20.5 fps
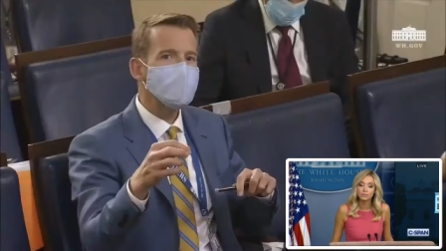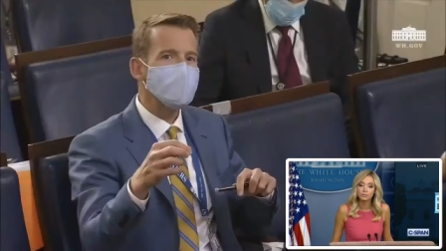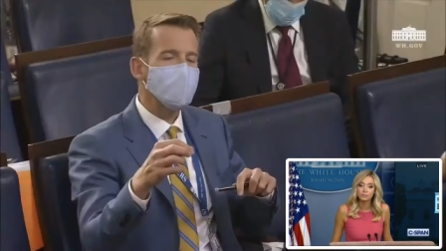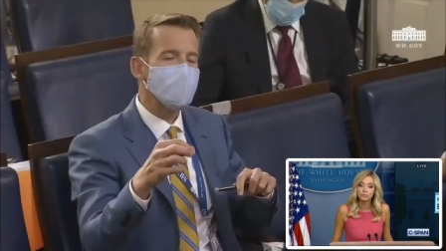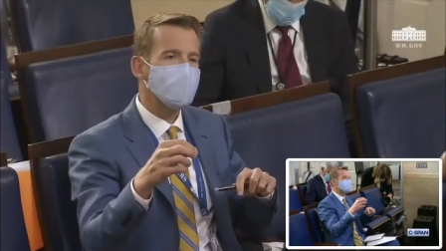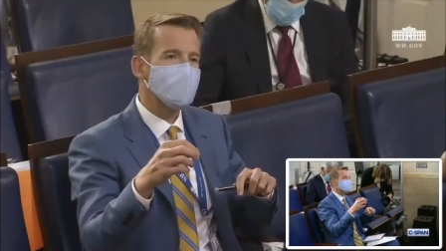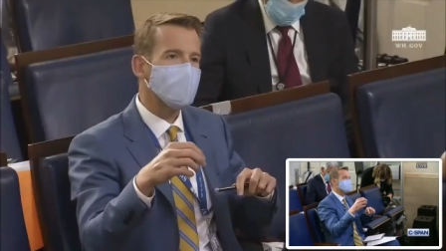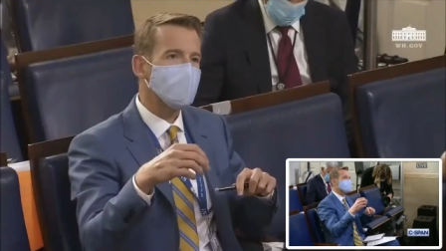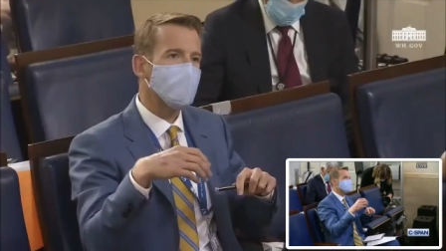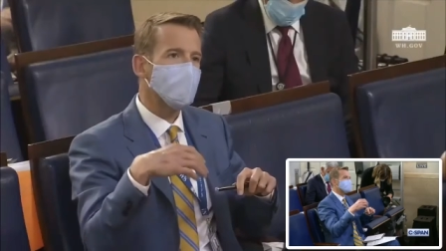
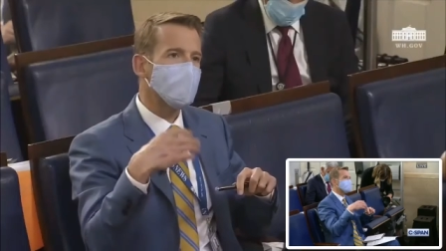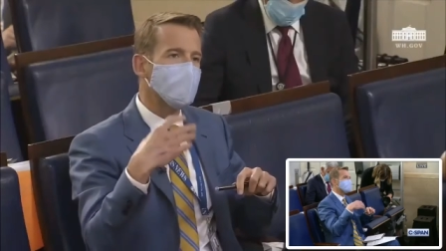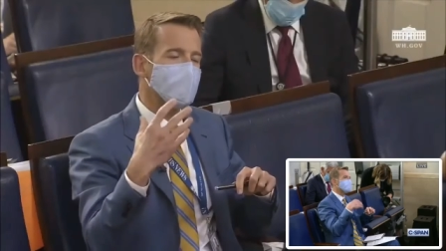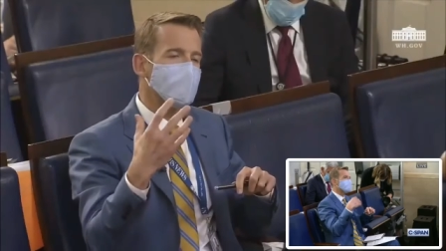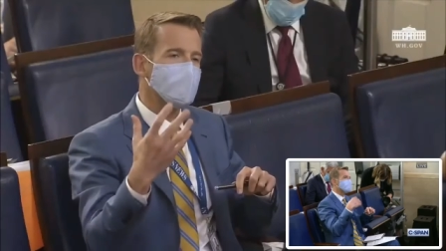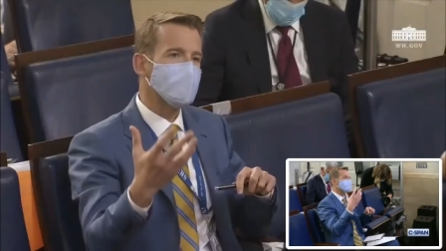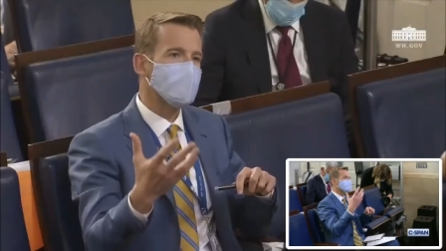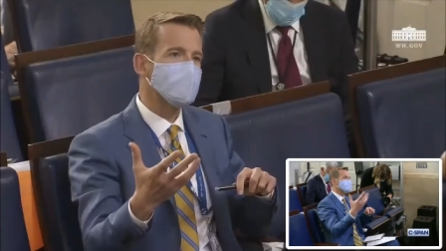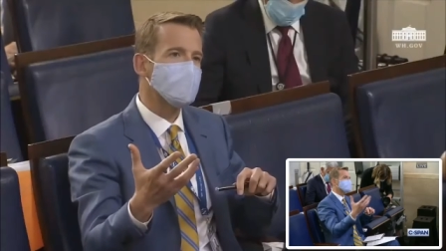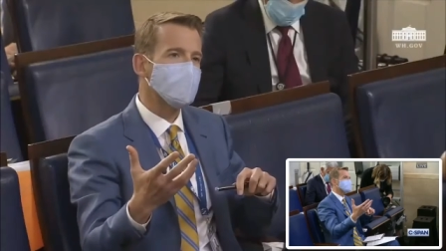after all
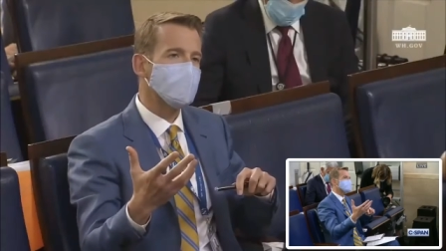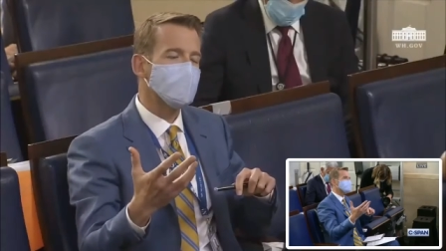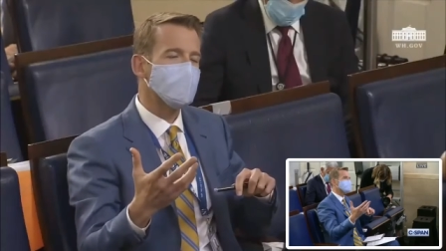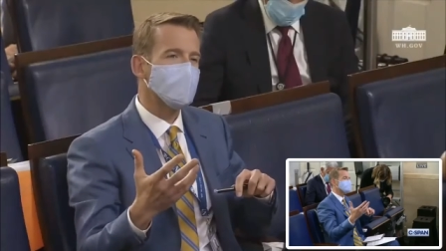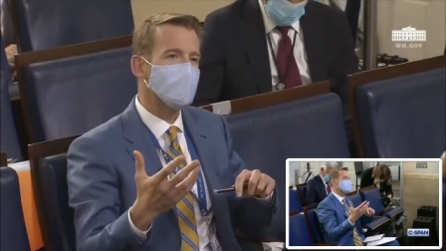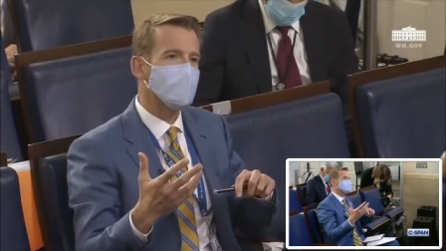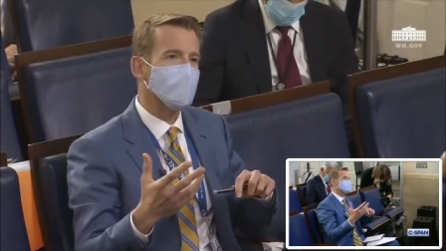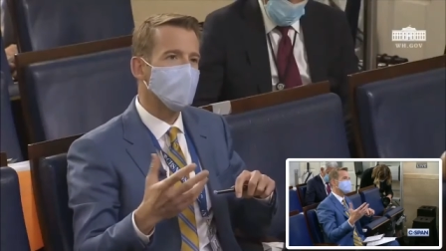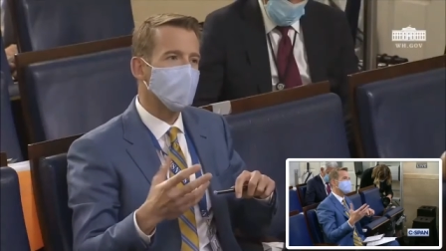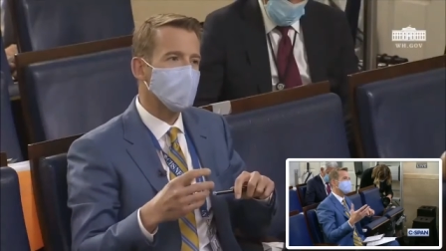of this
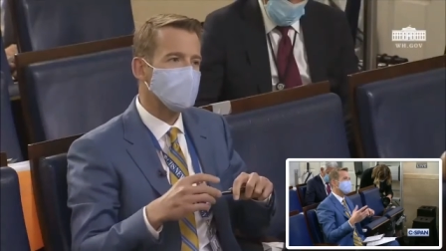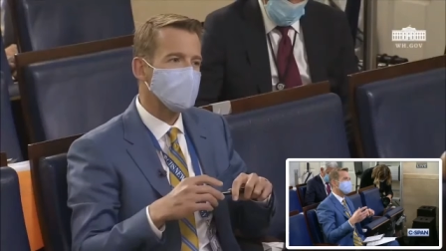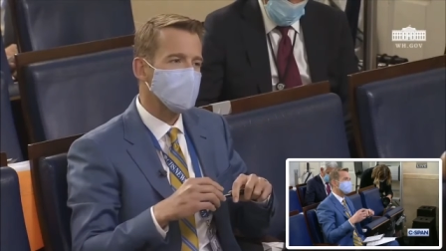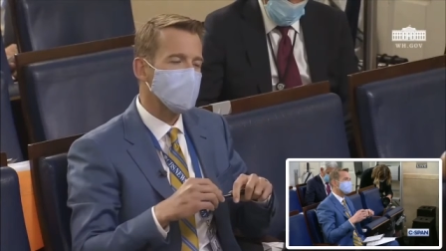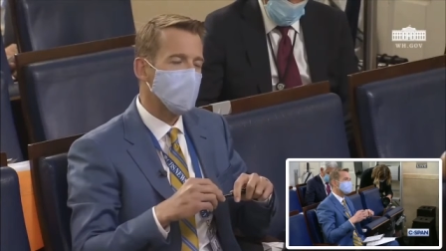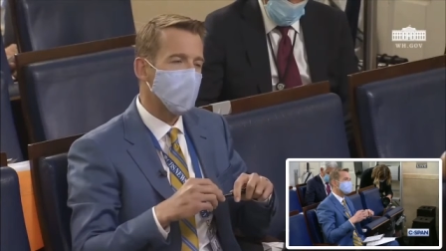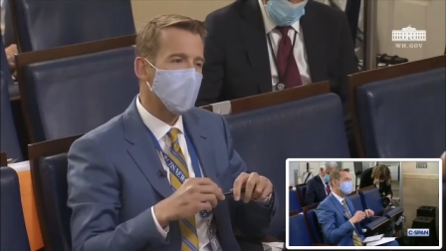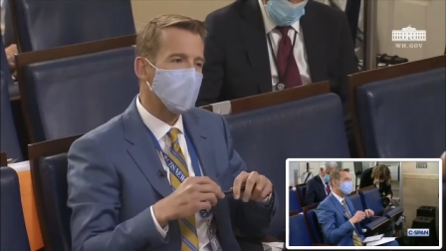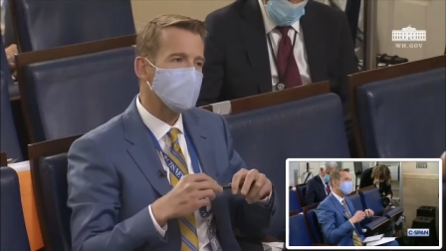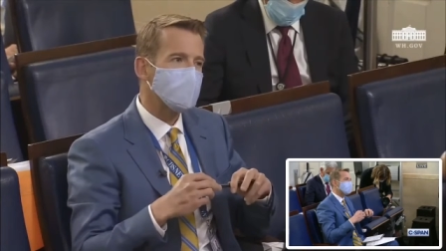civil unrest,
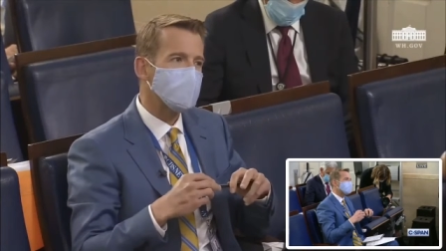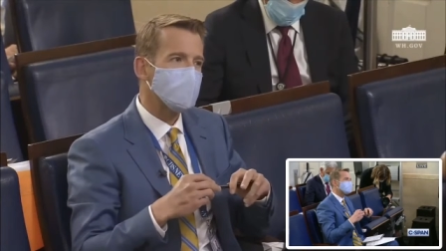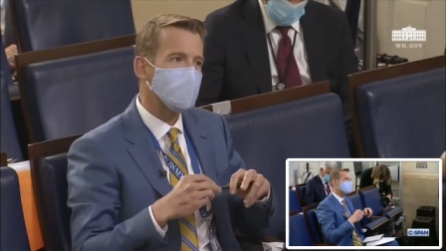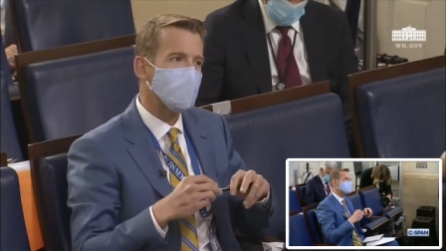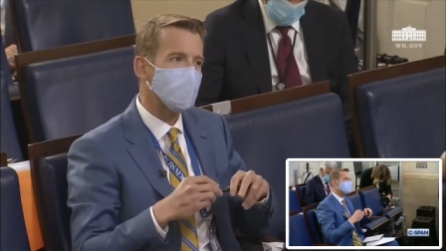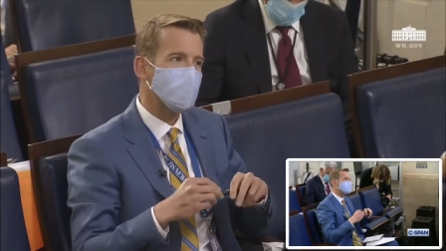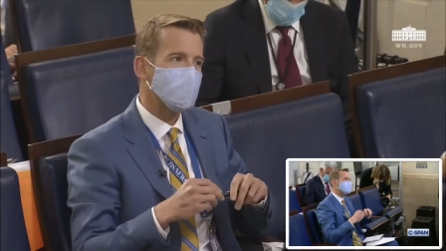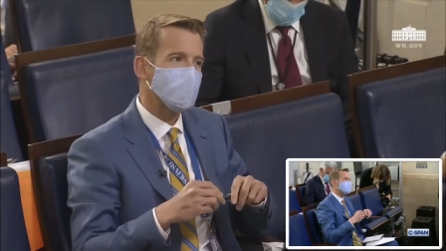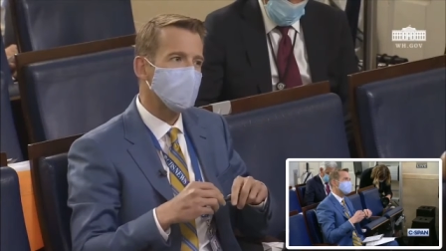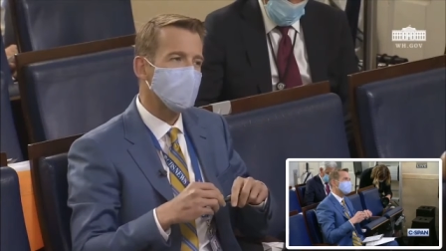why does the
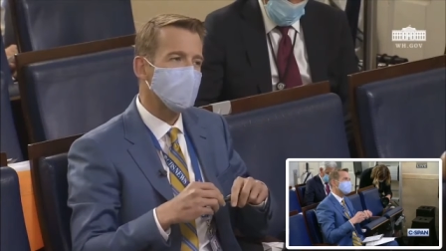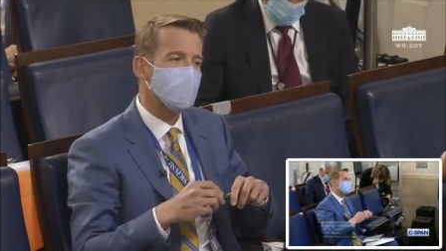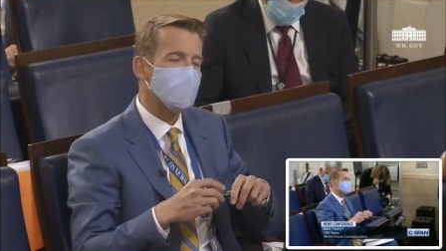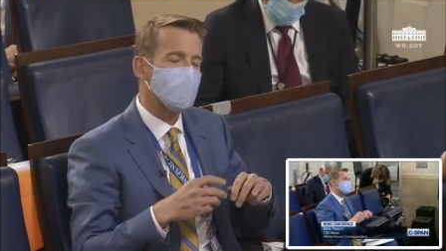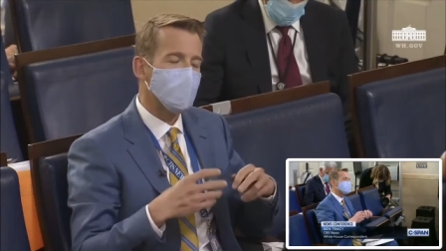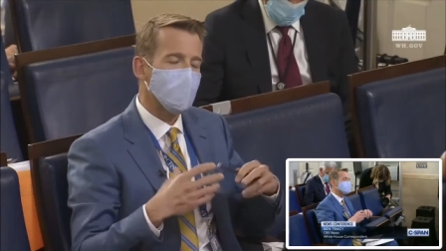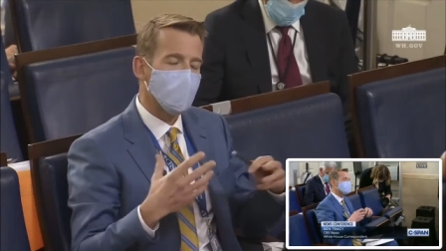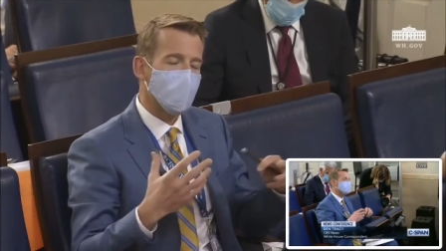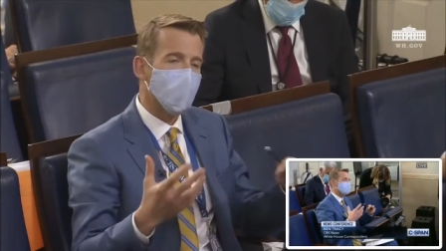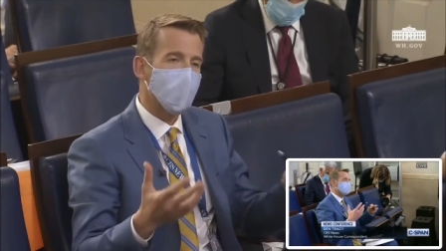White,
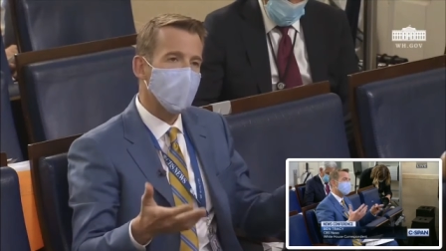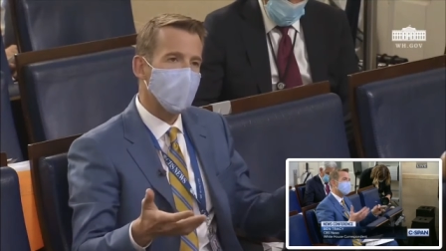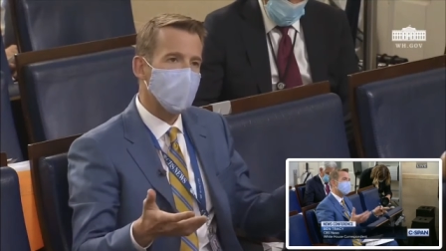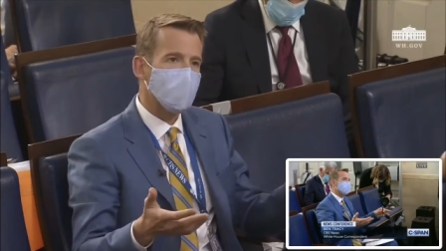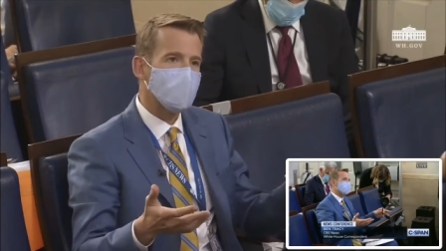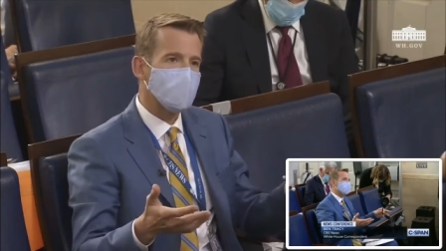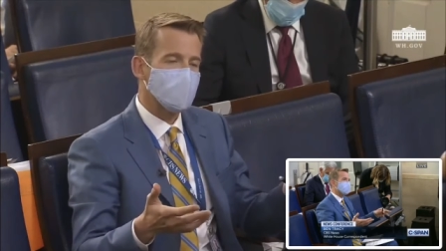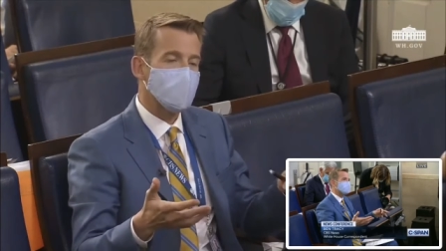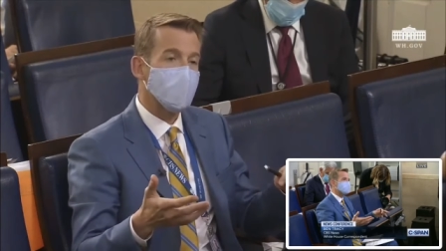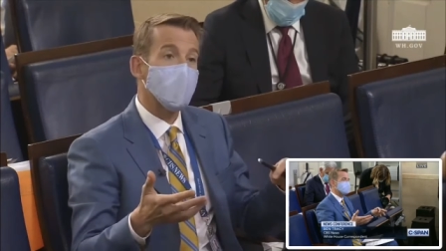the White
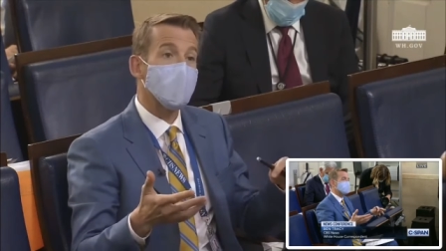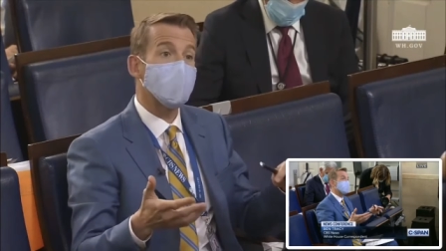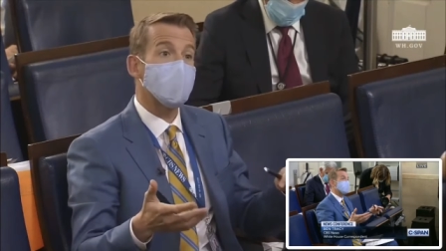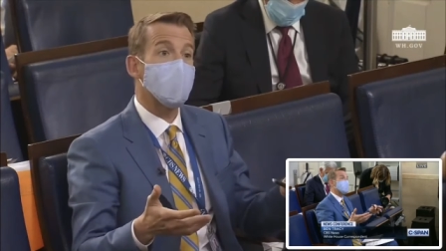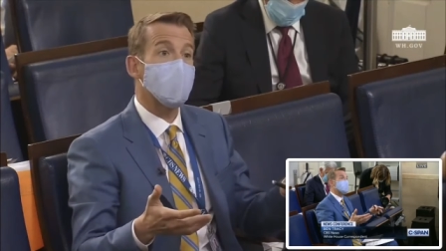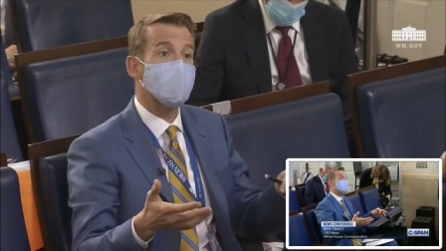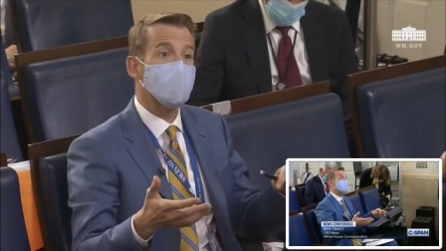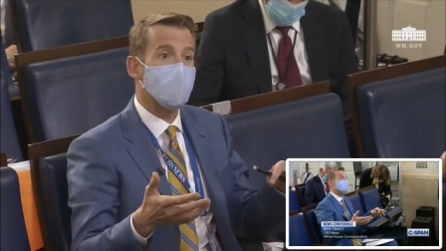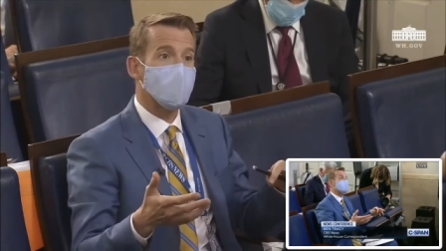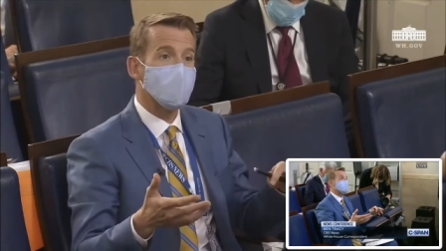House not
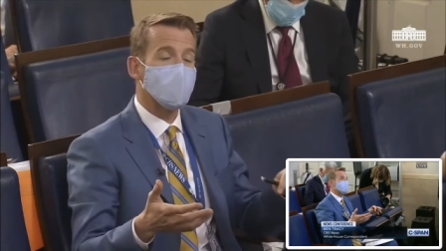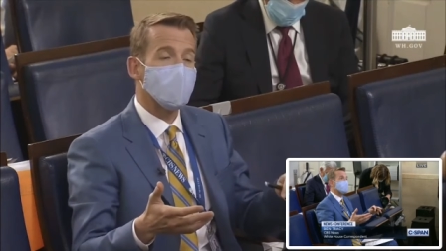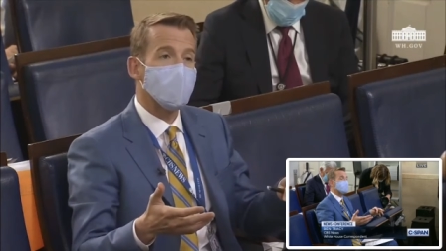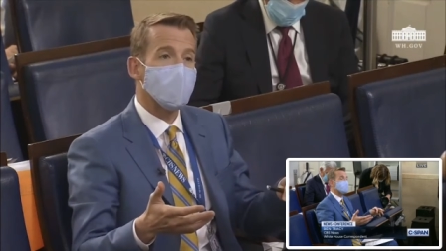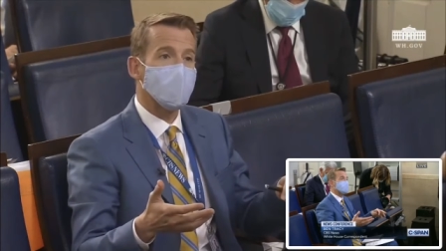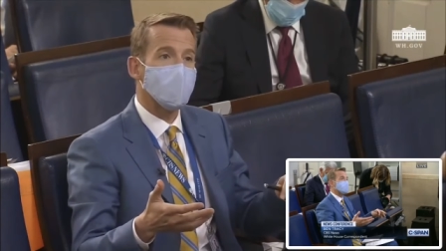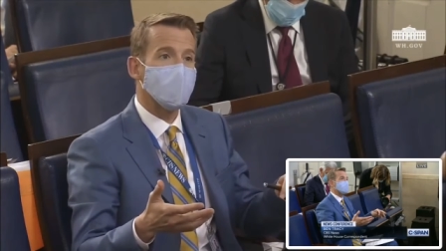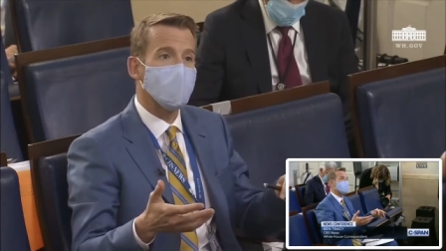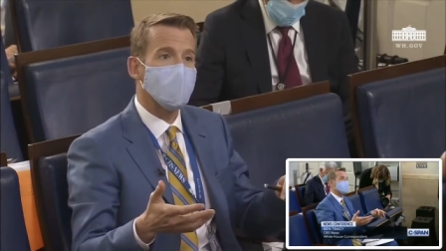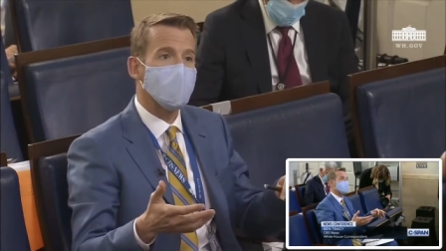have a
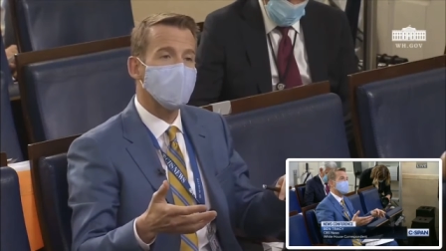plan?